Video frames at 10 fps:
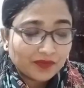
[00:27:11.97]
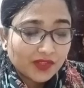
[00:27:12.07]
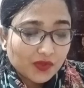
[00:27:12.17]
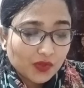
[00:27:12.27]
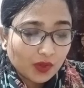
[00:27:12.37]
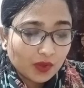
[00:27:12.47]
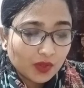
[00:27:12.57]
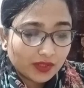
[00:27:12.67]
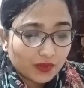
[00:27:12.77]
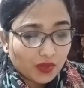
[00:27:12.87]
So
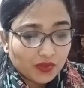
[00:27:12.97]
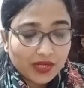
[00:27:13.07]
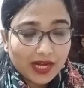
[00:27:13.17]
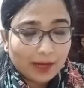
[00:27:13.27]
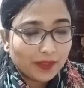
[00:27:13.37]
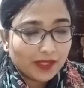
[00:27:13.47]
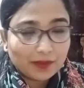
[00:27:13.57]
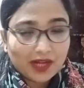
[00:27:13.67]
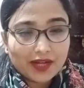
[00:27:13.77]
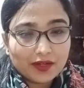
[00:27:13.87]
the doctor had become
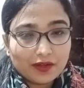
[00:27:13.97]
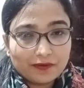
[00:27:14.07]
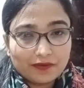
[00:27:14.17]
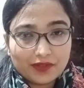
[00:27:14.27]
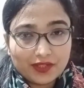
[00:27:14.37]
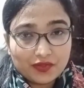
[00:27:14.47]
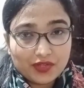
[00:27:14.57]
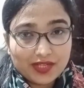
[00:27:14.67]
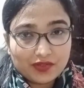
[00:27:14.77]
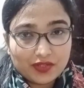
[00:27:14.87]
kind of
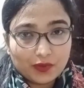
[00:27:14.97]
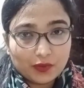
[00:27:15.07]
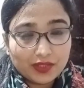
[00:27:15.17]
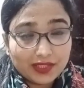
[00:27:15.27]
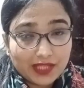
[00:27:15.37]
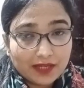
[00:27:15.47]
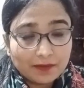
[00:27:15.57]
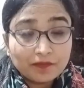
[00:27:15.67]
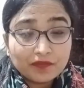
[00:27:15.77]
interested, in that.